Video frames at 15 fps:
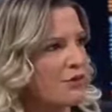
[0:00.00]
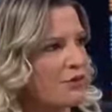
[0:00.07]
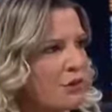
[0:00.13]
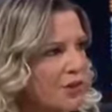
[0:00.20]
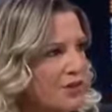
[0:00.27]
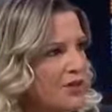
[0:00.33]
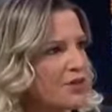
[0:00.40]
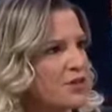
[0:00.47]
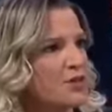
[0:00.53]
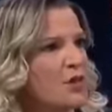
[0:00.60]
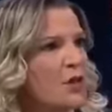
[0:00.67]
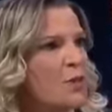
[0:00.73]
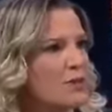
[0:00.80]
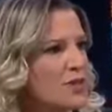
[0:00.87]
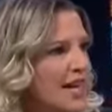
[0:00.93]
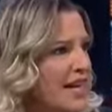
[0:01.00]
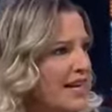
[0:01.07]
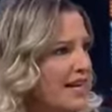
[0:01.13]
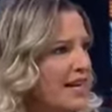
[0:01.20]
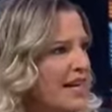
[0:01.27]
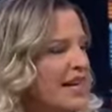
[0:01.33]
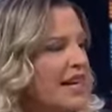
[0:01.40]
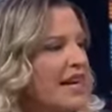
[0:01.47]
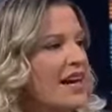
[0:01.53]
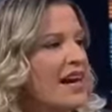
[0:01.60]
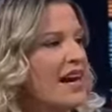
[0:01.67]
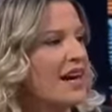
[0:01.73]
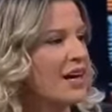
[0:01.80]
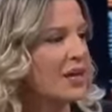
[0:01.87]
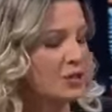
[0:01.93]
foreigners to obtain
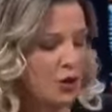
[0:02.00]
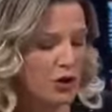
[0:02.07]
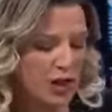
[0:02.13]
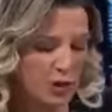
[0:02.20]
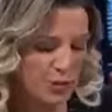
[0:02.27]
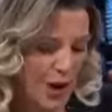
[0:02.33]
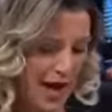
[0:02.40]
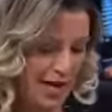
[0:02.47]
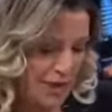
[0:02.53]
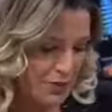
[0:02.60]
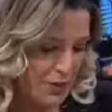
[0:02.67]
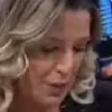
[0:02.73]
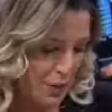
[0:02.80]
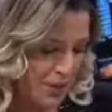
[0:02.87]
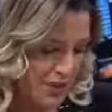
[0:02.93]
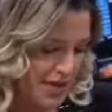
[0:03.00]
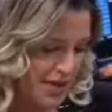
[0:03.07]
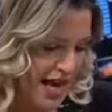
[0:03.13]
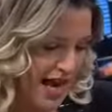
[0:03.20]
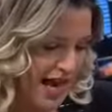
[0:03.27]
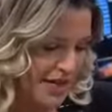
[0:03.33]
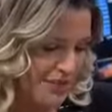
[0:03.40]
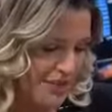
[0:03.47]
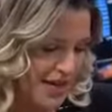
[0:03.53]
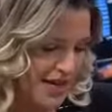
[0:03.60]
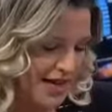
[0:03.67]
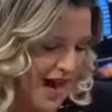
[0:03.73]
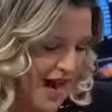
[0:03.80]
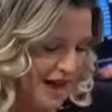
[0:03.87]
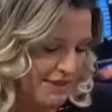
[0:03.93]
Turkish passports, and many
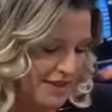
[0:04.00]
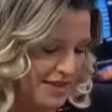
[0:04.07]
have